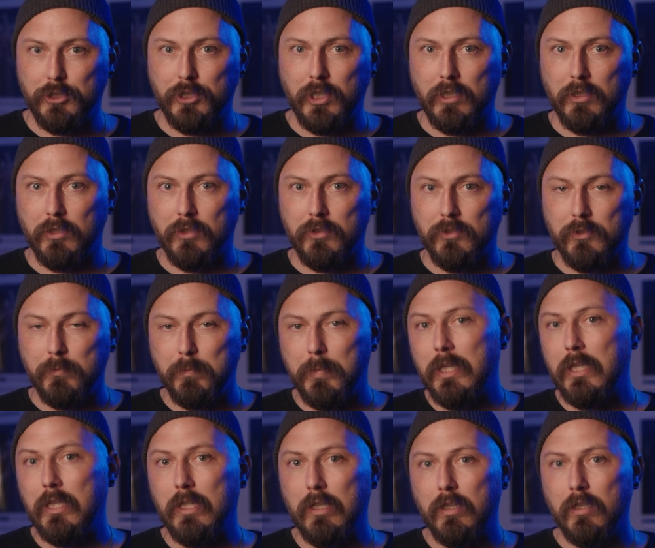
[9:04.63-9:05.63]
shutter
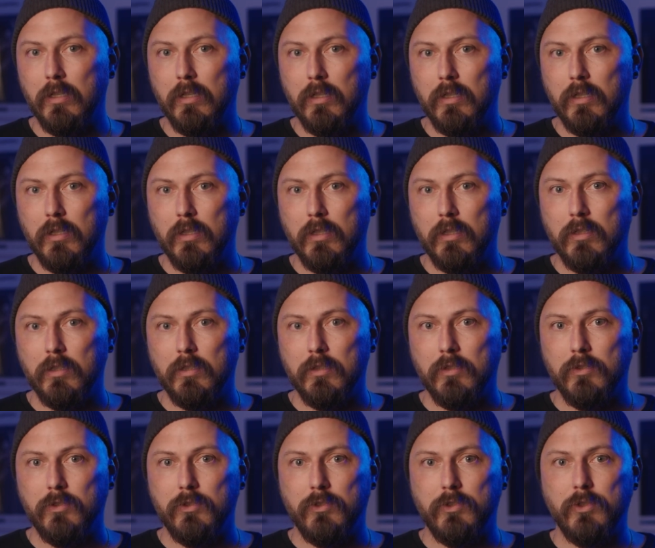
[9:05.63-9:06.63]
speed
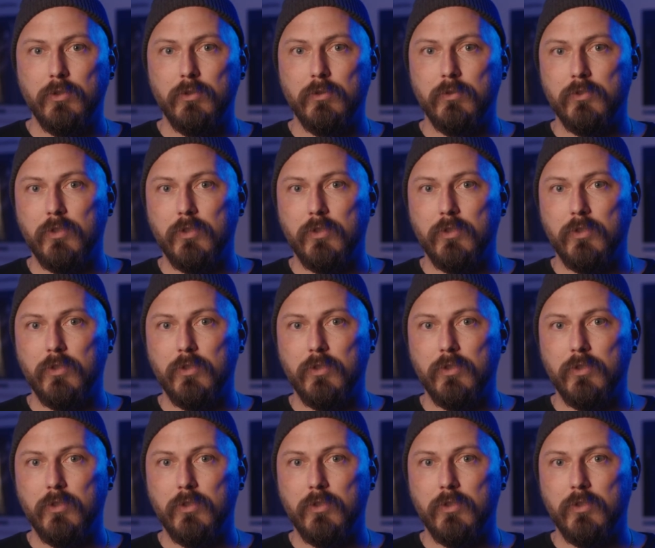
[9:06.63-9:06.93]
to